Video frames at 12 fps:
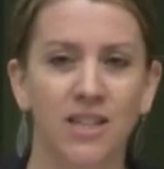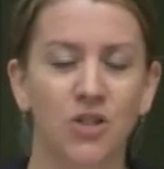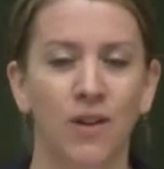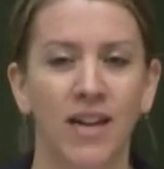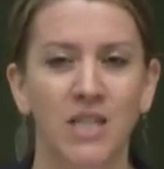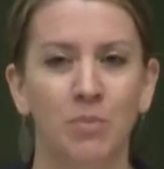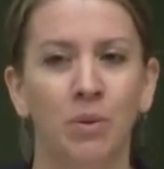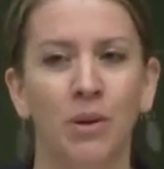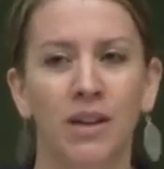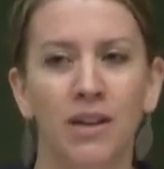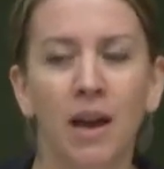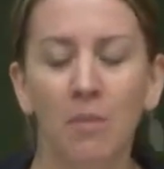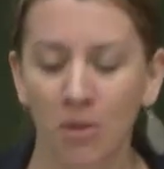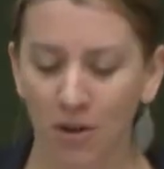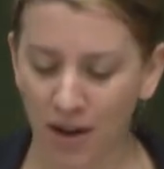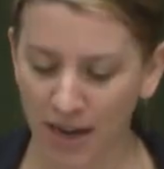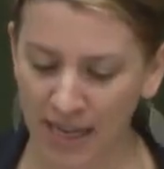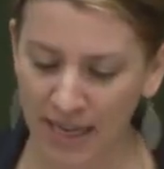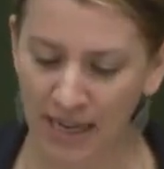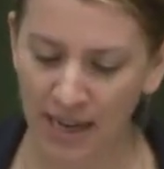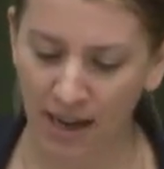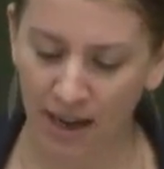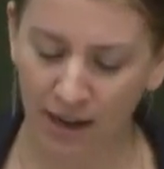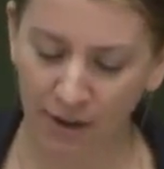that tried to put a number on it
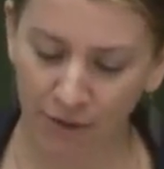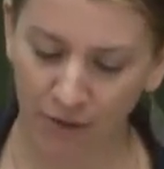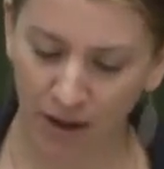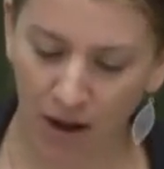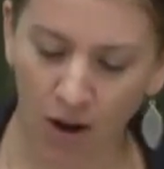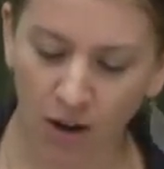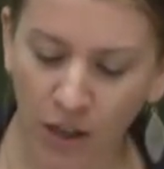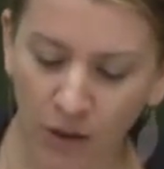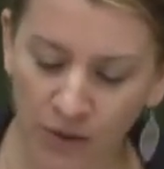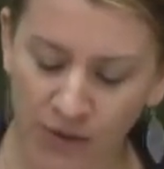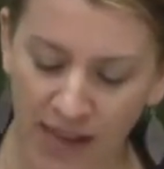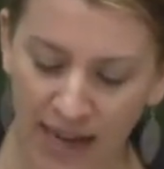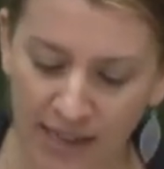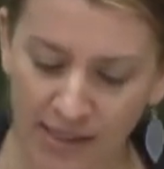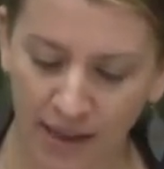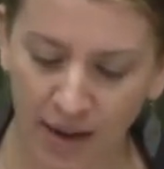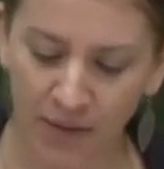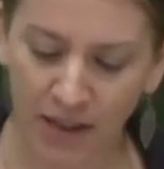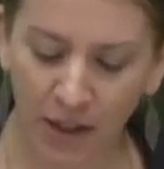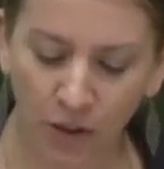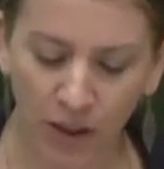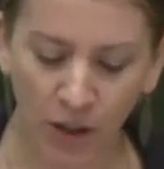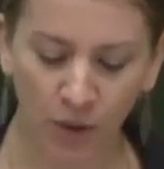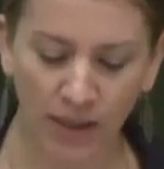uh, argues that uh, the
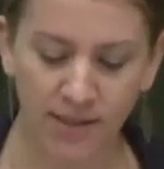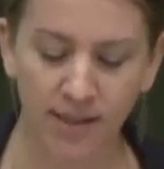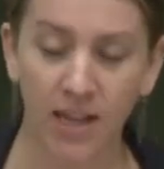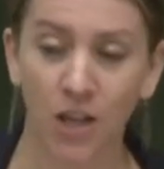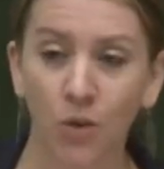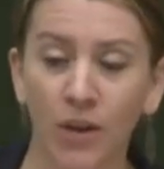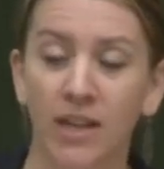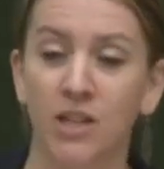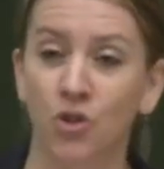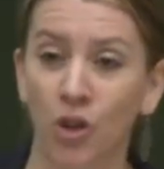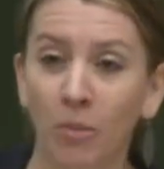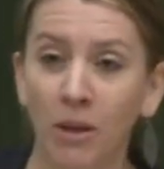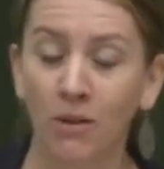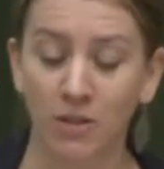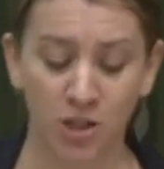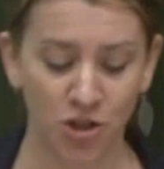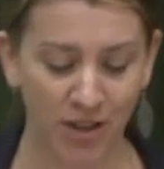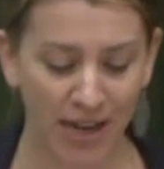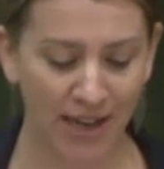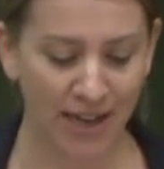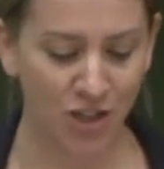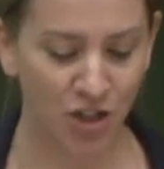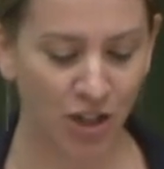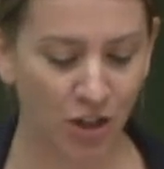yield increase that you can attribute to genetic
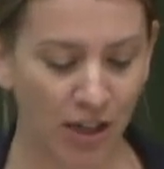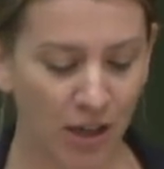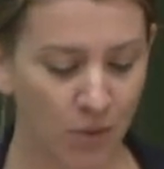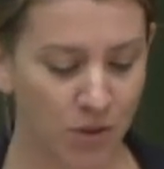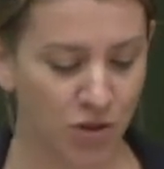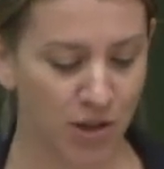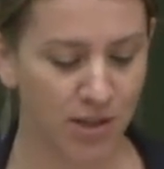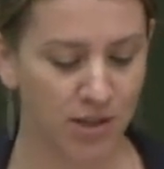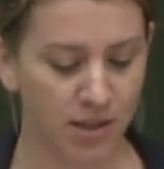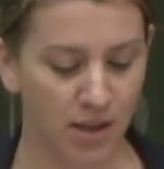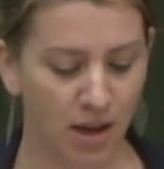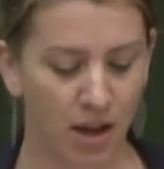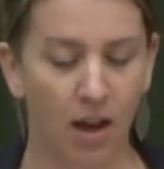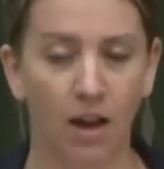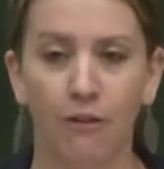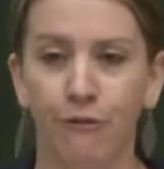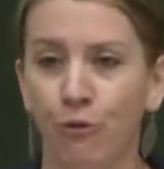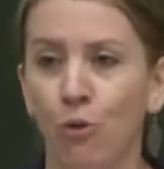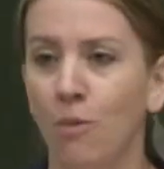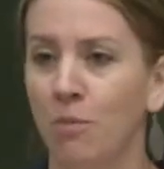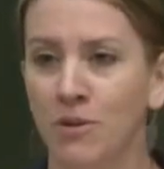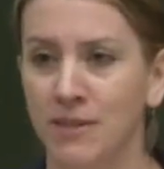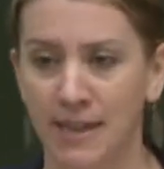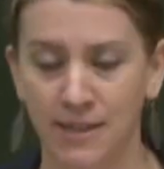engineering was just
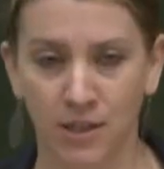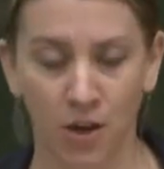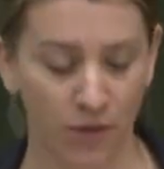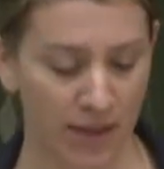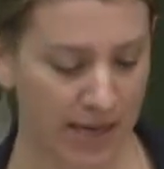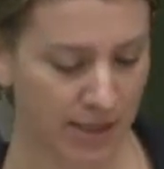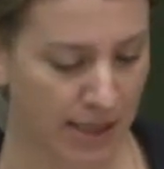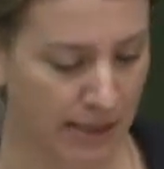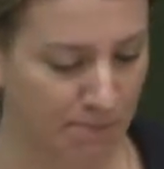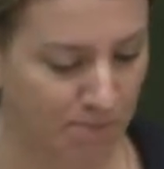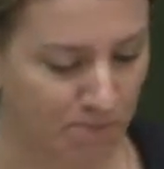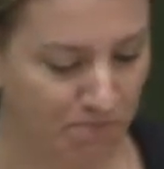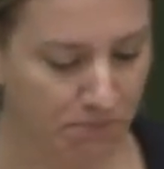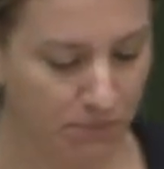4% uh, over that time.